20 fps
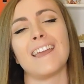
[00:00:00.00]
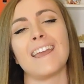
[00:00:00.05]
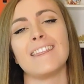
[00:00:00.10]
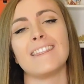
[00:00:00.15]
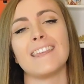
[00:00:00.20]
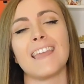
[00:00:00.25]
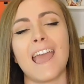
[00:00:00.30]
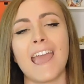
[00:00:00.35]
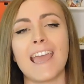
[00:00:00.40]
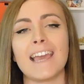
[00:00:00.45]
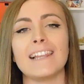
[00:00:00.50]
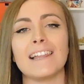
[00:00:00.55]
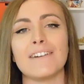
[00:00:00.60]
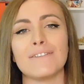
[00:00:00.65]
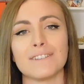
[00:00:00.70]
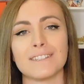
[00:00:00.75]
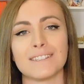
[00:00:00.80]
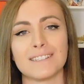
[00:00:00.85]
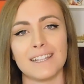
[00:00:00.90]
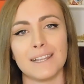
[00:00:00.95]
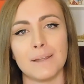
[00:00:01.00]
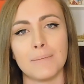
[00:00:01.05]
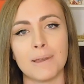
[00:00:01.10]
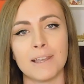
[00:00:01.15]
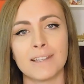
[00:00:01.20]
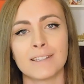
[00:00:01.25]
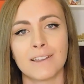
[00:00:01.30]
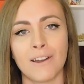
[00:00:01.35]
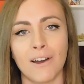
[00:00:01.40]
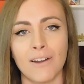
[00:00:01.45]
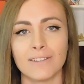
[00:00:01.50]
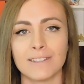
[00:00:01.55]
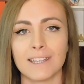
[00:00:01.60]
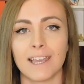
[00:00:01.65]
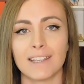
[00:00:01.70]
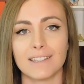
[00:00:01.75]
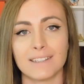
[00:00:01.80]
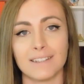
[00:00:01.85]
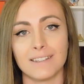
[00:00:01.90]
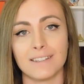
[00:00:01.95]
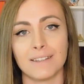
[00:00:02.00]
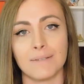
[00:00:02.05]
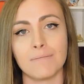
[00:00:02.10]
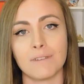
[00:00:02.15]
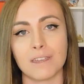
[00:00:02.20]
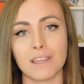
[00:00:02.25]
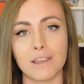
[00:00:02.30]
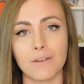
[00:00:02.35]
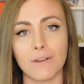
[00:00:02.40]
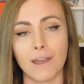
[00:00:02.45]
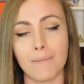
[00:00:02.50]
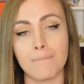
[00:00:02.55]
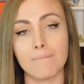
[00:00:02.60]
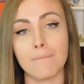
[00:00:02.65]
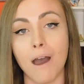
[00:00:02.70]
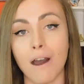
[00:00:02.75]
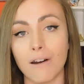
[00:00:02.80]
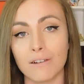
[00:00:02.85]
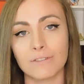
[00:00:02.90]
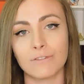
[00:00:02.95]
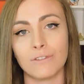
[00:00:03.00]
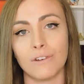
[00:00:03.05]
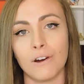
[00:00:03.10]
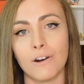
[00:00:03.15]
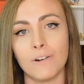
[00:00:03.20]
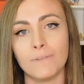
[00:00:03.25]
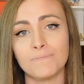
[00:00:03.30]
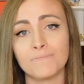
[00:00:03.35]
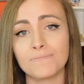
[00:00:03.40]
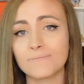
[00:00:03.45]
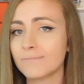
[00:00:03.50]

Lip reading: that in the A-level syllabus, context is something you get marks for.